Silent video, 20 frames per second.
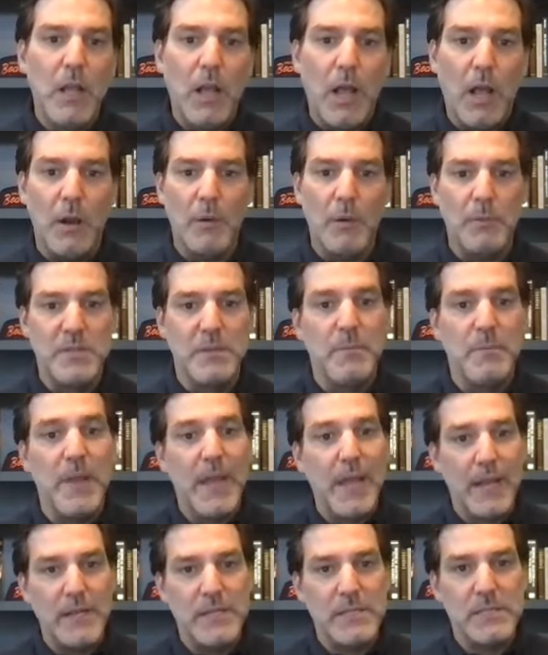Our
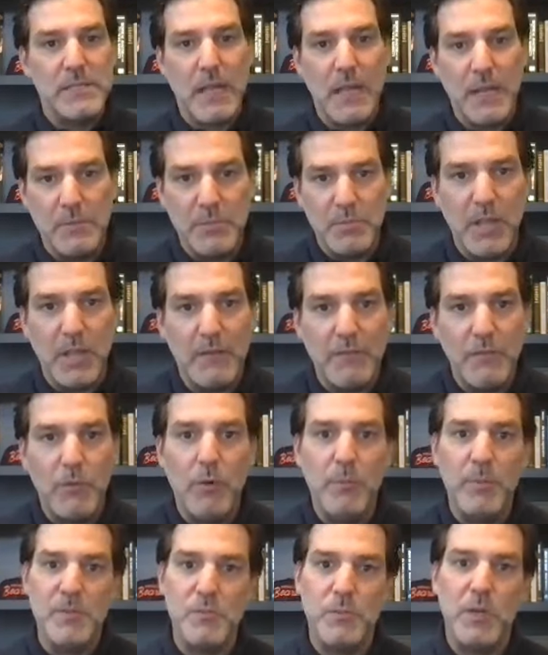demand side
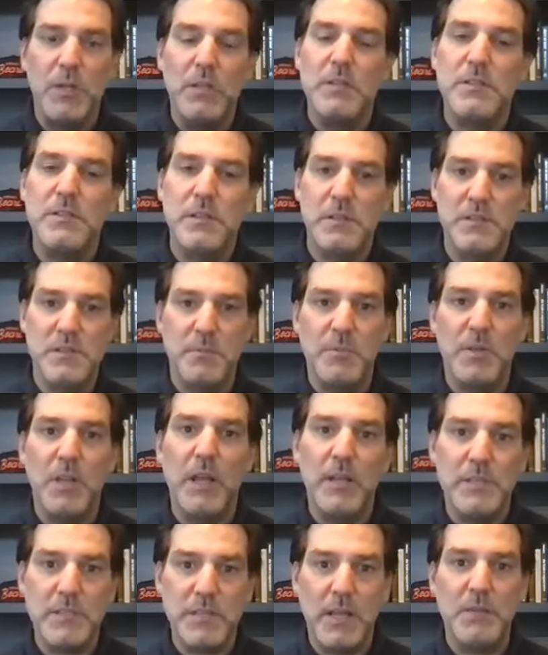platform as well as our
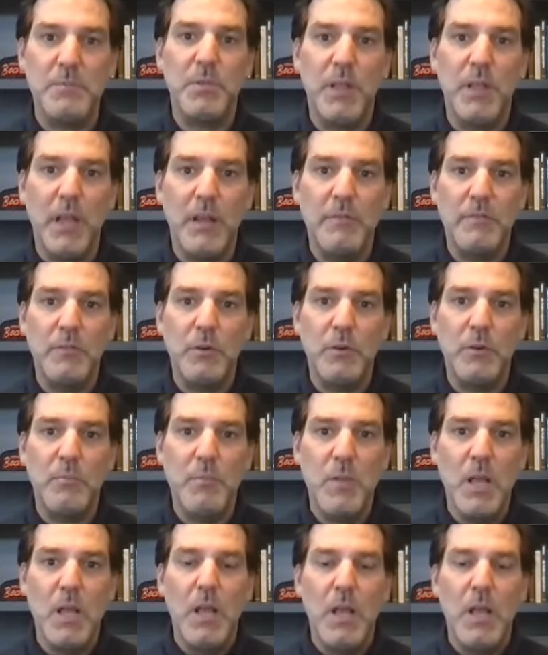supply side platform,